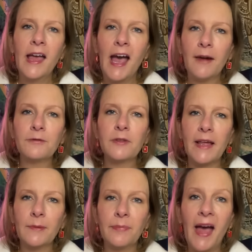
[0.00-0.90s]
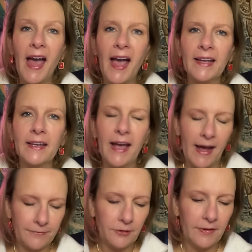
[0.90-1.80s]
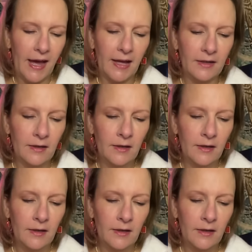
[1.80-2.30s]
after that bag, after that